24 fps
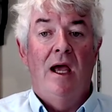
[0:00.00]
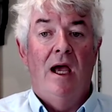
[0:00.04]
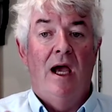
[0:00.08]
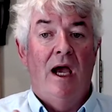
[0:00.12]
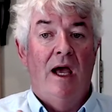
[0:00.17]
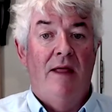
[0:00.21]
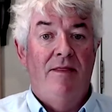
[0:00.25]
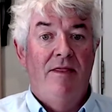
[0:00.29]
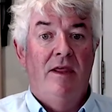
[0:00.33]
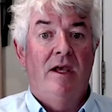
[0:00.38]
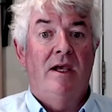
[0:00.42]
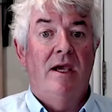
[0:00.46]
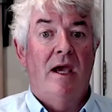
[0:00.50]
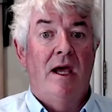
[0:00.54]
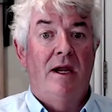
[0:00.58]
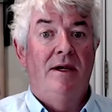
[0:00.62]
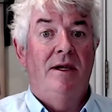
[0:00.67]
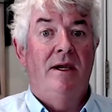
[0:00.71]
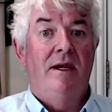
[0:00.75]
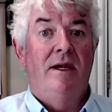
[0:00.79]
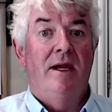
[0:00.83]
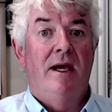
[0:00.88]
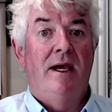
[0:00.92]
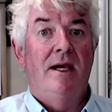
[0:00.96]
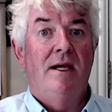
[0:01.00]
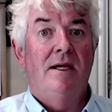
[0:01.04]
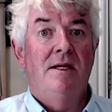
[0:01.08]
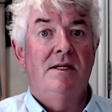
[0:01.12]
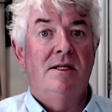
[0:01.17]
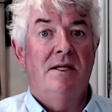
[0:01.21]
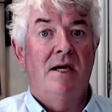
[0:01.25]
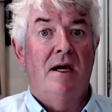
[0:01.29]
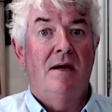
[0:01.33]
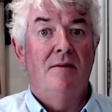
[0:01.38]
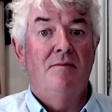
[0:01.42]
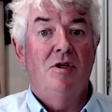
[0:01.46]
and the candidate
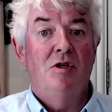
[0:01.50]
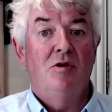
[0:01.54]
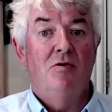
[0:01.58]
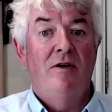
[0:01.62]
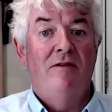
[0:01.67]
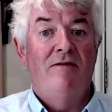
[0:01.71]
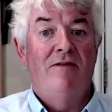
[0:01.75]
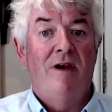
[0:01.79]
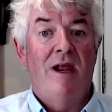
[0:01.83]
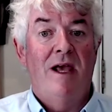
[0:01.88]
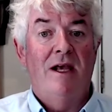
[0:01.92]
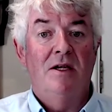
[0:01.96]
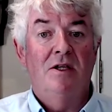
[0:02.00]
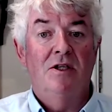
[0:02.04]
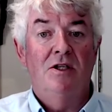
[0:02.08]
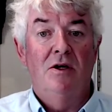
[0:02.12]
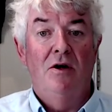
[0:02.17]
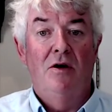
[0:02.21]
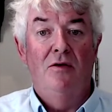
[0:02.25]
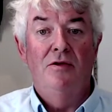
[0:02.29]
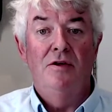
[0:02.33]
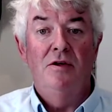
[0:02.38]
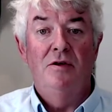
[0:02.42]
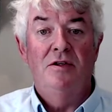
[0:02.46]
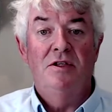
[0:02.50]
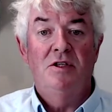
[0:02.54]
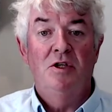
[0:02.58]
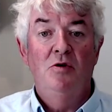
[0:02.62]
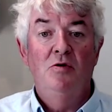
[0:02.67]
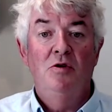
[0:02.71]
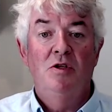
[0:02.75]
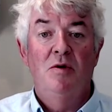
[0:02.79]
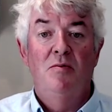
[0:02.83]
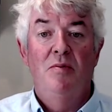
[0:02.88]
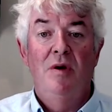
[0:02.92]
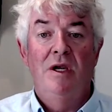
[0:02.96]
time to reflect on the
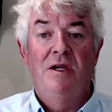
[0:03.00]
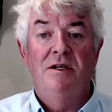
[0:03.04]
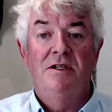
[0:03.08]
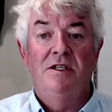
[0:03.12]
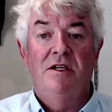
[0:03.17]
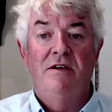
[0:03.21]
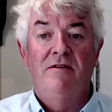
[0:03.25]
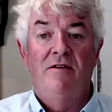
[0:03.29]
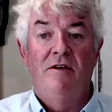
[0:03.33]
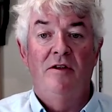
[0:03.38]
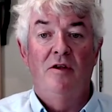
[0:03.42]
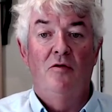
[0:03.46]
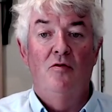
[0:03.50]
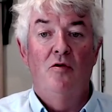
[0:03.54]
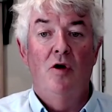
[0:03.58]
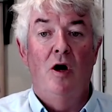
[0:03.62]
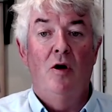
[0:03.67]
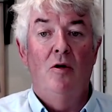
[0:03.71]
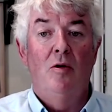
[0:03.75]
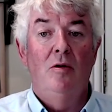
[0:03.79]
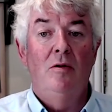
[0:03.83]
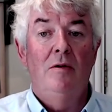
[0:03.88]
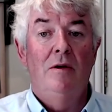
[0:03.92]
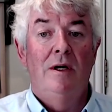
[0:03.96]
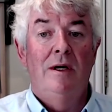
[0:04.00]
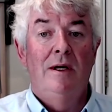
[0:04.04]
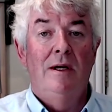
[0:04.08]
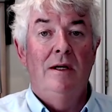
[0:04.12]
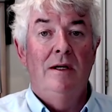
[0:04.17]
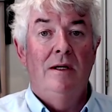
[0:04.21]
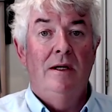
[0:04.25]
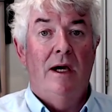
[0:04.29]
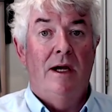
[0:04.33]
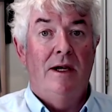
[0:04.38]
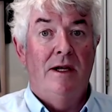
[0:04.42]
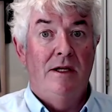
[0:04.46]
suitability for the role
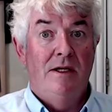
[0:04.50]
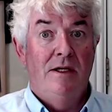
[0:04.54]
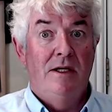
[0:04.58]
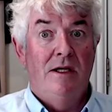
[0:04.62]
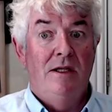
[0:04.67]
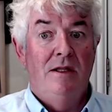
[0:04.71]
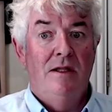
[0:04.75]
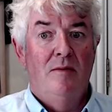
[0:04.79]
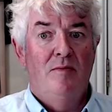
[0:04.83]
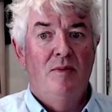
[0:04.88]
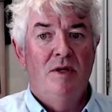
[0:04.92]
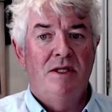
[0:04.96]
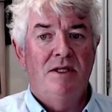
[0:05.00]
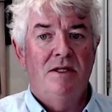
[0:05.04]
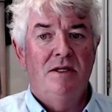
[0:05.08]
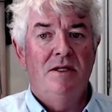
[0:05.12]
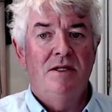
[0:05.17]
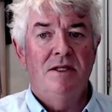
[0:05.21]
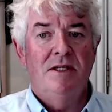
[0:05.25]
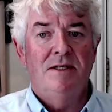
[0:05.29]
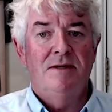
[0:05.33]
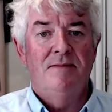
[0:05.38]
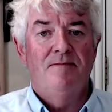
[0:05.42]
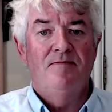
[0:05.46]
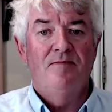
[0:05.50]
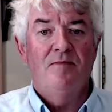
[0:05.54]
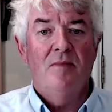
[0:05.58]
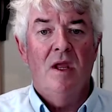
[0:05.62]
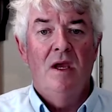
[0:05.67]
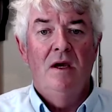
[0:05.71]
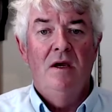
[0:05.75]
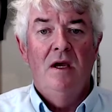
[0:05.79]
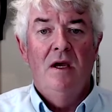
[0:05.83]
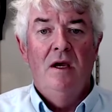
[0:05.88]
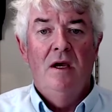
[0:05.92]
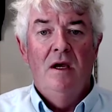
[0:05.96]
and indeed the business,
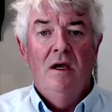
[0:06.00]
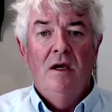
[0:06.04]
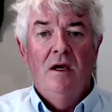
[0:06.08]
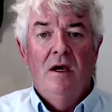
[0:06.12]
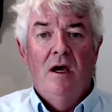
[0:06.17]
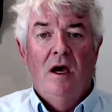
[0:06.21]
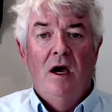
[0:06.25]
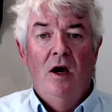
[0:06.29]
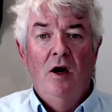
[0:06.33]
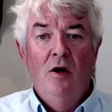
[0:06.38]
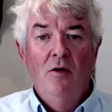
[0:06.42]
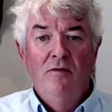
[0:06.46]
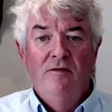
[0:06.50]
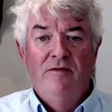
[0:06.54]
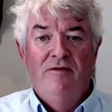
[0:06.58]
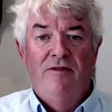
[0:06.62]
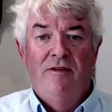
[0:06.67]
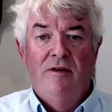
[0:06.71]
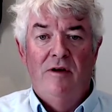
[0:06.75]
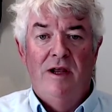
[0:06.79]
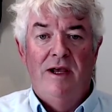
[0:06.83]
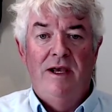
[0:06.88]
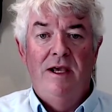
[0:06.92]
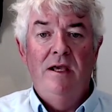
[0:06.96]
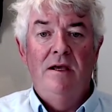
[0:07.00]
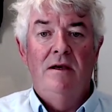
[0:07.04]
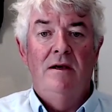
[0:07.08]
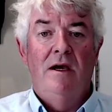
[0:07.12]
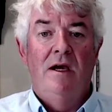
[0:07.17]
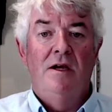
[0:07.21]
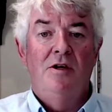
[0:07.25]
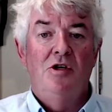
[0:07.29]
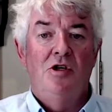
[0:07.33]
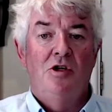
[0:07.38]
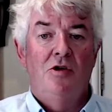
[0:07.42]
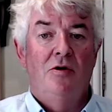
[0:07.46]
hopefully
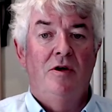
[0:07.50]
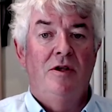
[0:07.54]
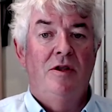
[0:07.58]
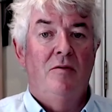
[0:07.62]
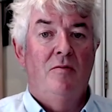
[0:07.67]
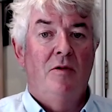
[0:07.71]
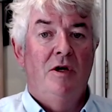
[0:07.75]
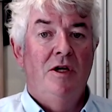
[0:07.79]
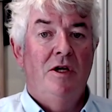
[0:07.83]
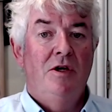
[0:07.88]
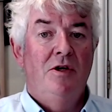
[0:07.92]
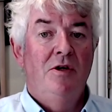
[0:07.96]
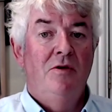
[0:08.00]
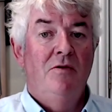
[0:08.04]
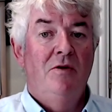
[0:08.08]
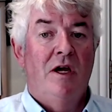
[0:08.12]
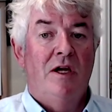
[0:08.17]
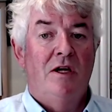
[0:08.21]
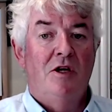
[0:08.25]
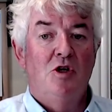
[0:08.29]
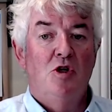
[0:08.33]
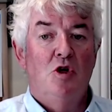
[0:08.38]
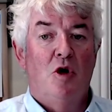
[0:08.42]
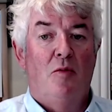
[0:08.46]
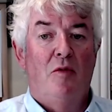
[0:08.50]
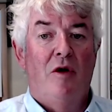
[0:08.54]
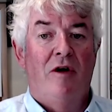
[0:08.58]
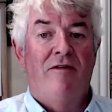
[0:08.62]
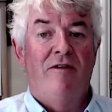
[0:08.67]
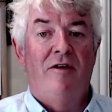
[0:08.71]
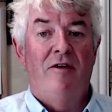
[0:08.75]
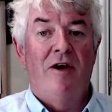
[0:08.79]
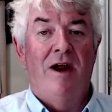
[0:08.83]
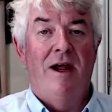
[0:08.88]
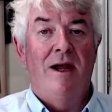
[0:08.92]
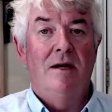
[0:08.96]
ensuring that when you do get a job
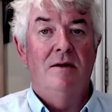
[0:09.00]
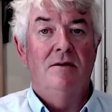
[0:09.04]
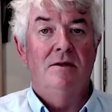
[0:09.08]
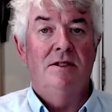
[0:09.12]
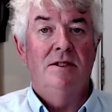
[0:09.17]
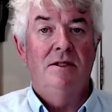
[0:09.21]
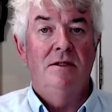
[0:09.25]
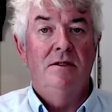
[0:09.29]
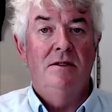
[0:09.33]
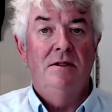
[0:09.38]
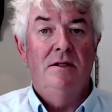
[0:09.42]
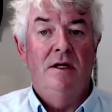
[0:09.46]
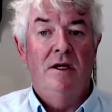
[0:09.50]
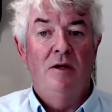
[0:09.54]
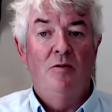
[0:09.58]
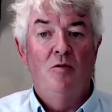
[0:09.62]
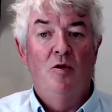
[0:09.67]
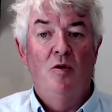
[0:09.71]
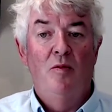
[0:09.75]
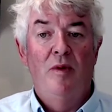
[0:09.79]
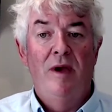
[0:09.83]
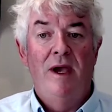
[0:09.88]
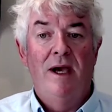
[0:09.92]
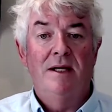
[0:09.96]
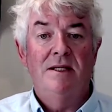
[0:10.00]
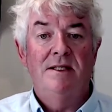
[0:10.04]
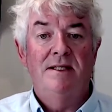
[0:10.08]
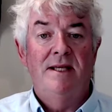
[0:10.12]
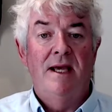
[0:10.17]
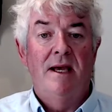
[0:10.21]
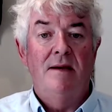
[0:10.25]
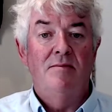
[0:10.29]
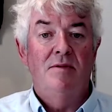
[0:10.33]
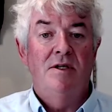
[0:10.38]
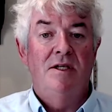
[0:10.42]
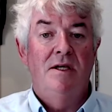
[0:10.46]
offer out, it will be
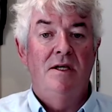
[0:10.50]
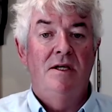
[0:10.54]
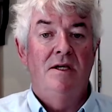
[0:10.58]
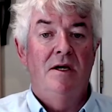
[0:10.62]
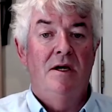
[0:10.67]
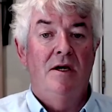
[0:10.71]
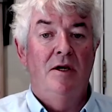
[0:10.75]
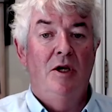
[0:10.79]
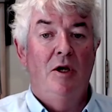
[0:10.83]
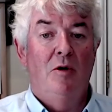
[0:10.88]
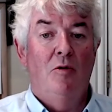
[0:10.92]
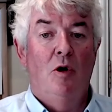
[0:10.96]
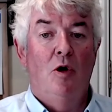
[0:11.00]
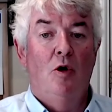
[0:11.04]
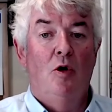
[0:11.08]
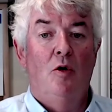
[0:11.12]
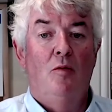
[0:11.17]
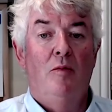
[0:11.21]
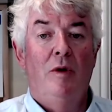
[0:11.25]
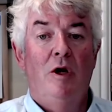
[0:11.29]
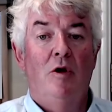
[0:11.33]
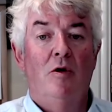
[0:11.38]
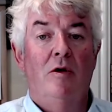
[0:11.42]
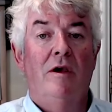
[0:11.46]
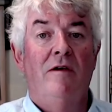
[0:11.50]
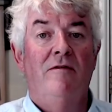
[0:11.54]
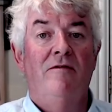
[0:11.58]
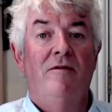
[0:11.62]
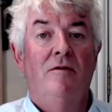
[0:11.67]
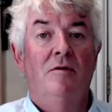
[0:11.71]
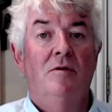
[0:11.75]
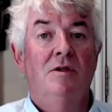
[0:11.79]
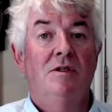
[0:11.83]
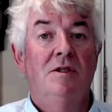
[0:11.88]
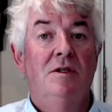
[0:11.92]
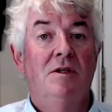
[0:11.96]
accepted and you will all be looking
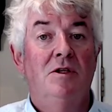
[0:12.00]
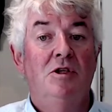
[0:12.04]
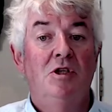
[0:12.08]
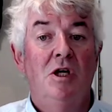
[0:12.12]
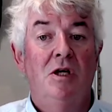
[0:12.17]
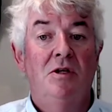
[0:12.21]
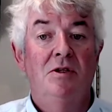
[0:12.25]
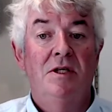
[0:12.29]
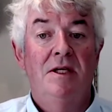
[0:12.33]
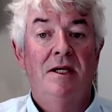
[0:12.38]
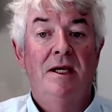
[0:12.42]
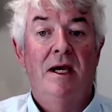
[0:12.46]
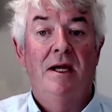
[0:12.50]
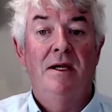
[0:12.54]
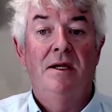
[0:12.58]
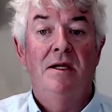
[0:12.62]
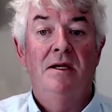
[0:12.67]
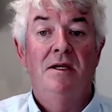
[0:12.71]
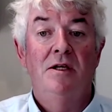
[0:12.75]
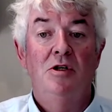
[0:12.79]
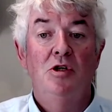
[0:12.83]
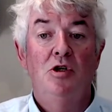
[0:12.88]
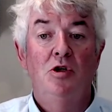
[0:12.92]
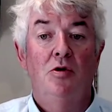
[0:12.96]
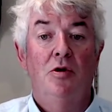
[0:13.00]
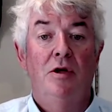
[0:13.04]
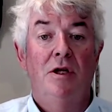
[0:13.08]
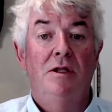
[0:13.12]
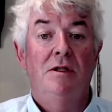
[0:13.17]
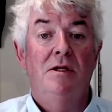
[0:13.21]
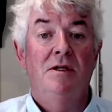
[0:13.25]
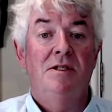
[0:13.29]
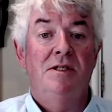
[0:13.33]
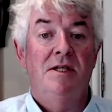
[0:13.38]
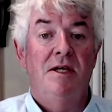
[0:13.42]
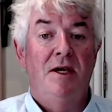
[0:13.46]
forward to the chosen candidate joining
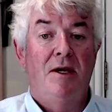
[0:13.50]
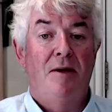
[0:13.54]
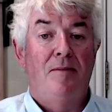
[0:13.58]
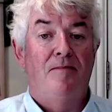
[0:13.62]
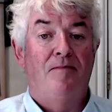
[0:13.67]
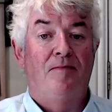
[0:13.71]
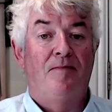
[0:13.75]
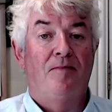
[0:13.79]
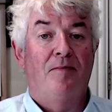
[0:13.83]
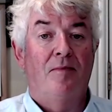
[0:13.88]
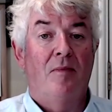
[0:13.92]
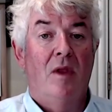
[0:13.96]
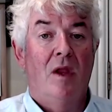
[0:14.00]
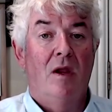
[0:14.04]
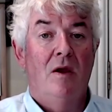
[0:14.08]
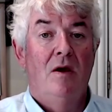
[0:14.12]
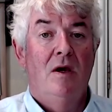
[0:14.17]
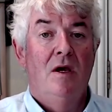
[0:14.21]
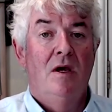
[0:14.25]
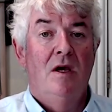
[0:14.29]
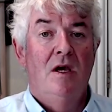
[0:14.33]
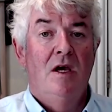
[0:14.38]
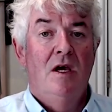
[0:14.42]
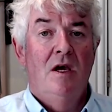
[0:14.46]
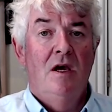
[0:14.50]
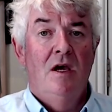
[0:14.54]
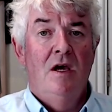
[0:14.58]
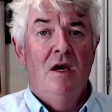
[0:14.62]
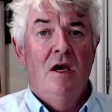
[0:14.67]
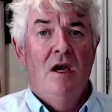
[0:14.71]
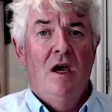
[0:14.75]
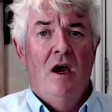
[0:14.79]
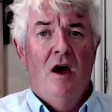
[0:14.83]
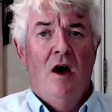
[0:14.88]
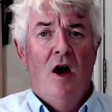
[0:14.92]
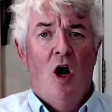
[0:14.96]
the team.
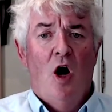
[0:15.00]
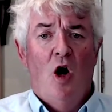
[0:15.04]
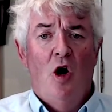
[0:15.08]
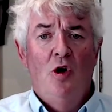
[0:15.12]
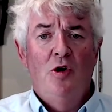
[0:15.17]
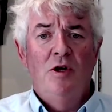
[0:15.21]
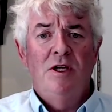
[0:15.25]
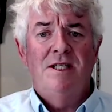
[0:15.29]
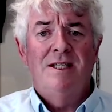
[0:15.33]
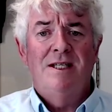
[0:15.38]
On a